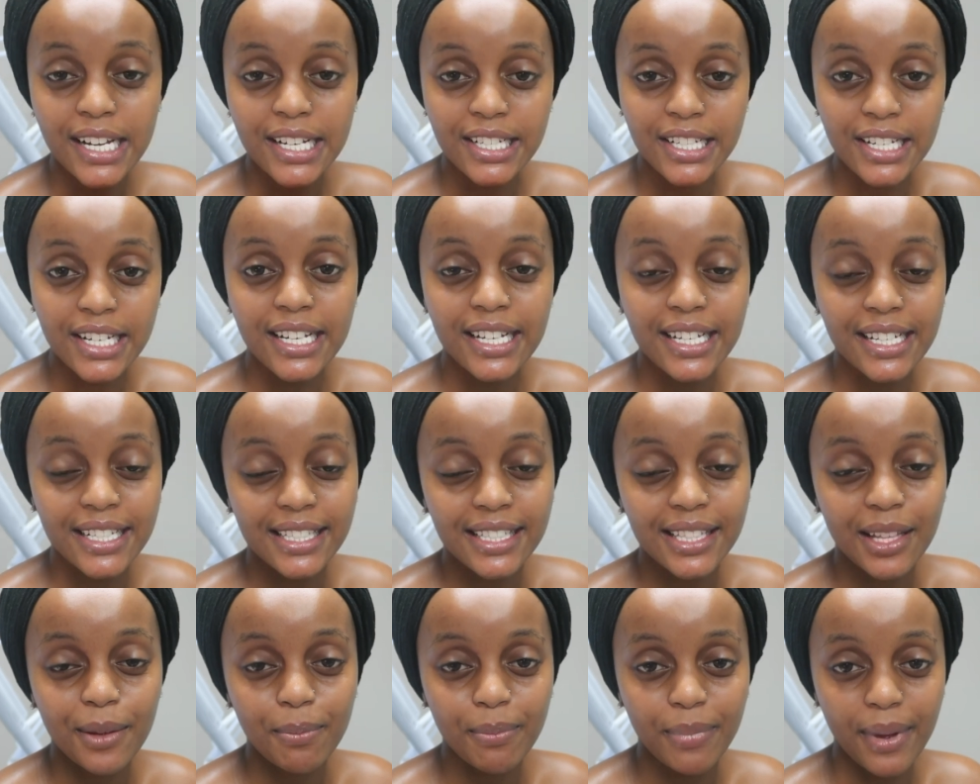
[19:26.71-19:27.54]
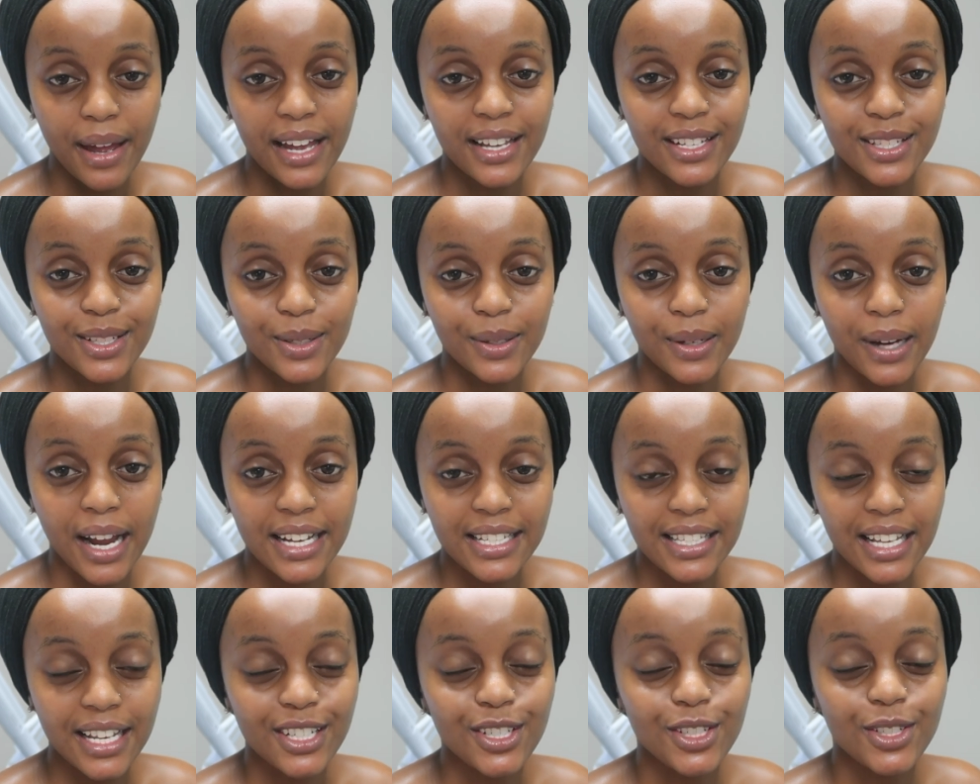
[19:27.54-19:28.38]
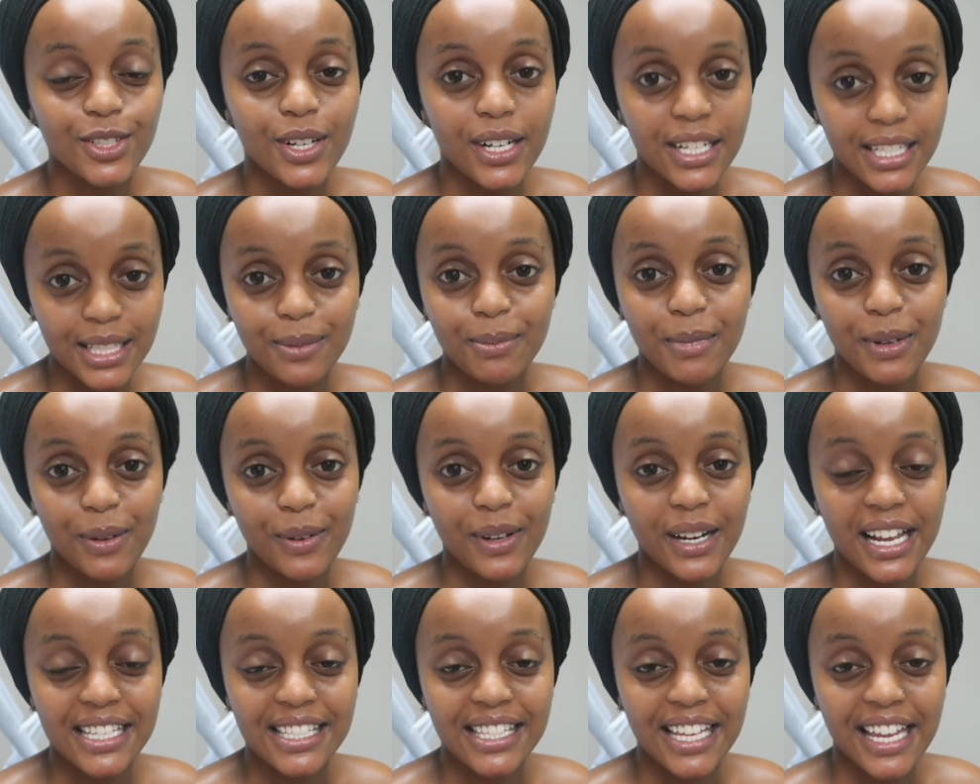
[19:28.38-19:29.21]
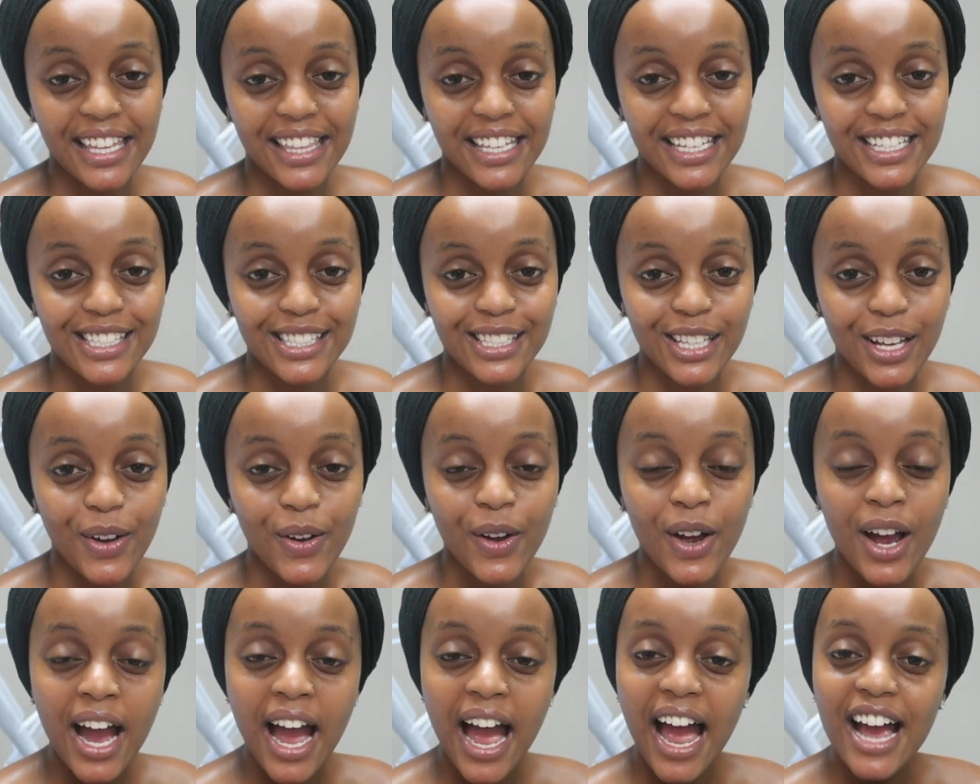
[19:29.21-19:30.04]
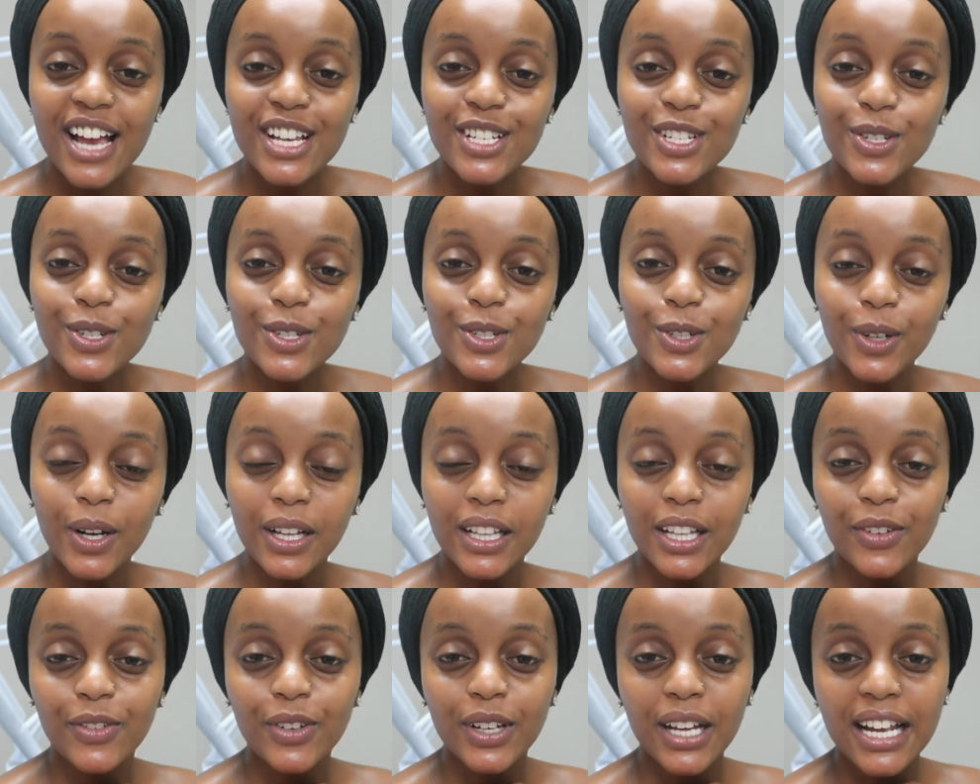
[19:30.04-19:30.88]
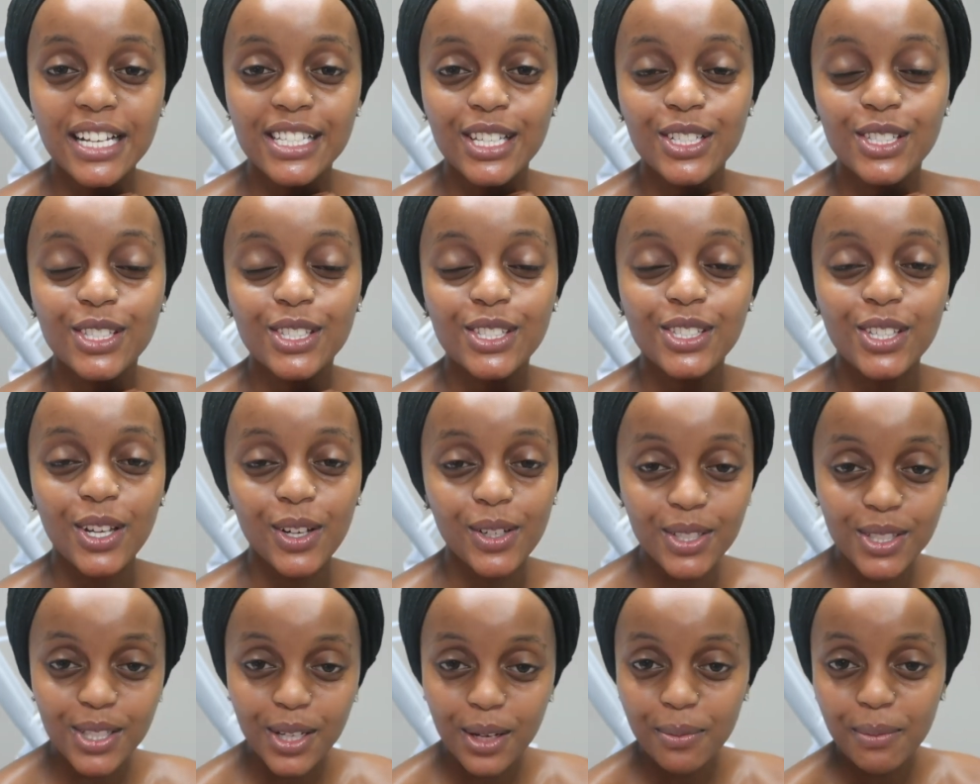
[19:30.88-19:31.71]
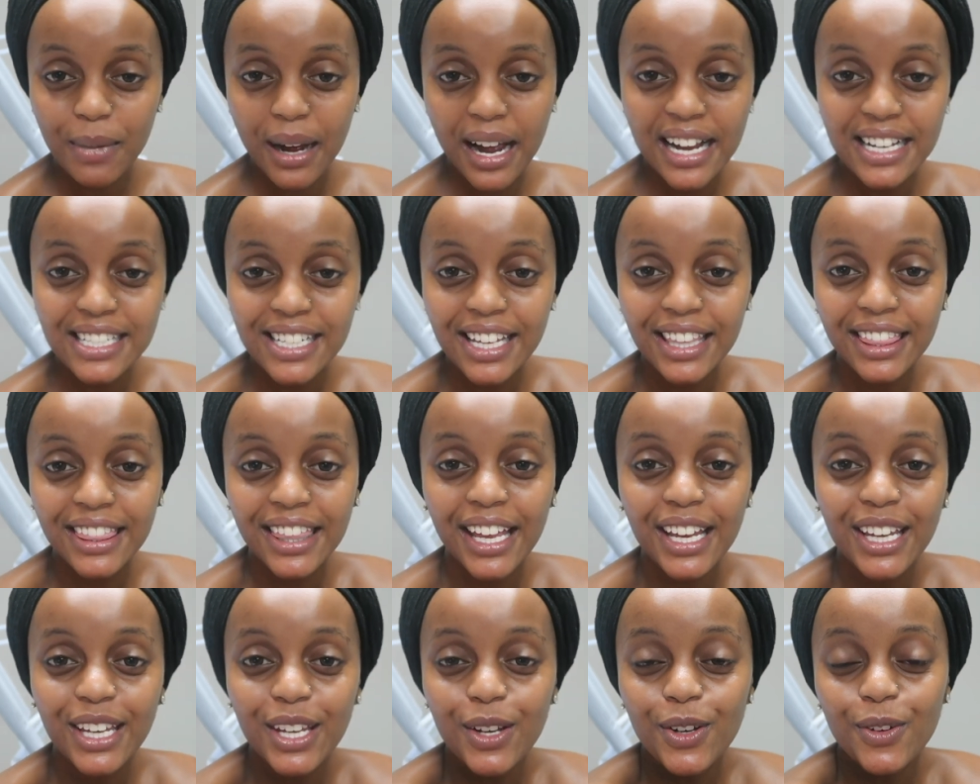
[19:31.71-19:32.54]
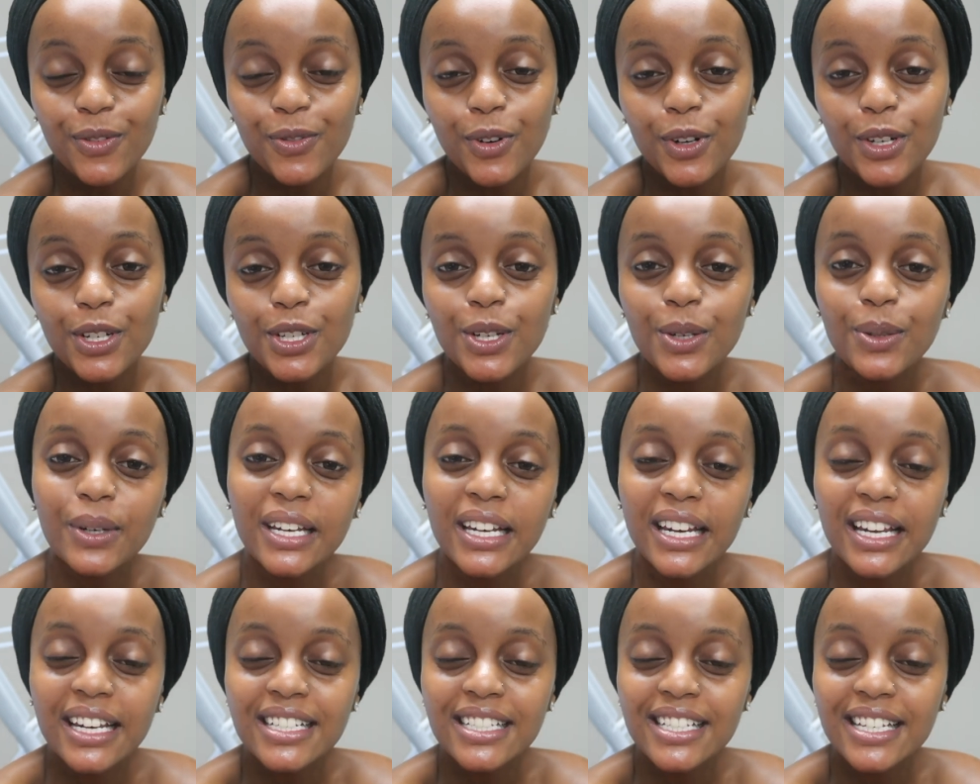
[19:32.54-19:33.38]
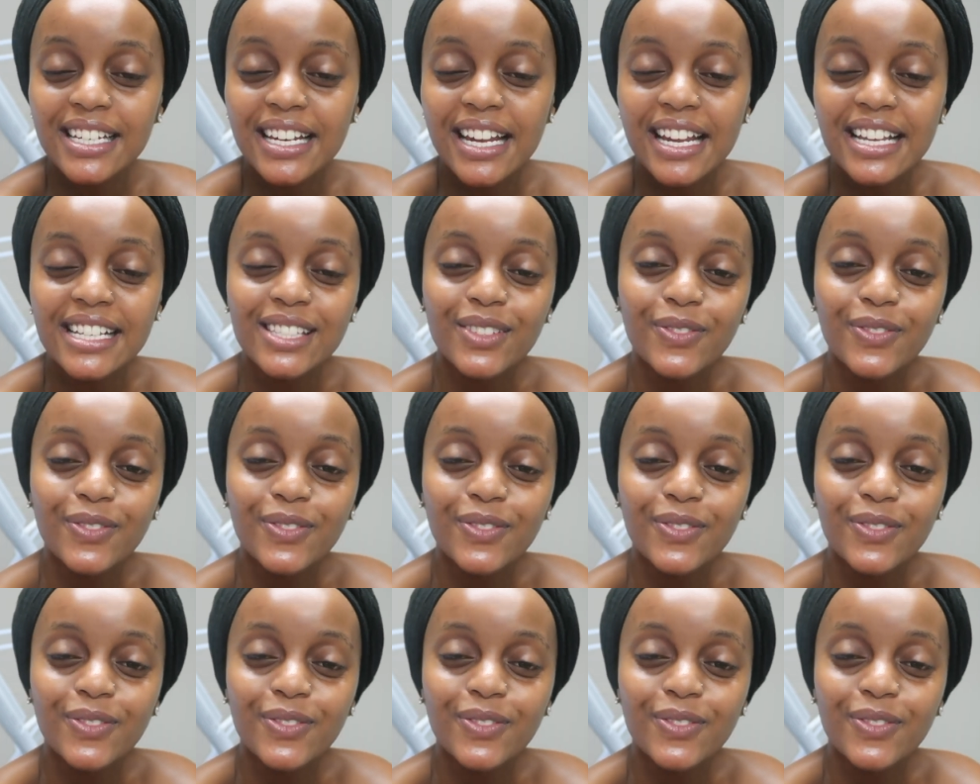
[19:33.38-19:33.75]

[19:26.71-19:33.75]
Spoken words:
She is the best, you guys. Trust me when I say this. So as usual, I love you guys so, so much. Thank you for tuning in today.